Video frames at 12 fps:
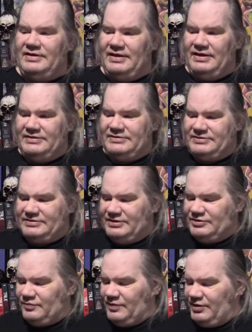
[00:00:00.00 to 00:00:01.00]

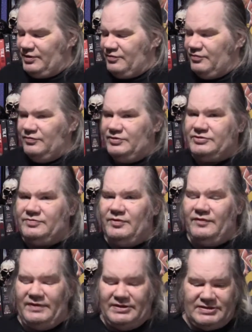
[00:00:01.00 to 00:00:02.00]
it's one of the coolest
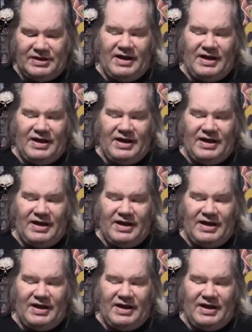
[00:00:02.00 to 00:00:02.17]
movies.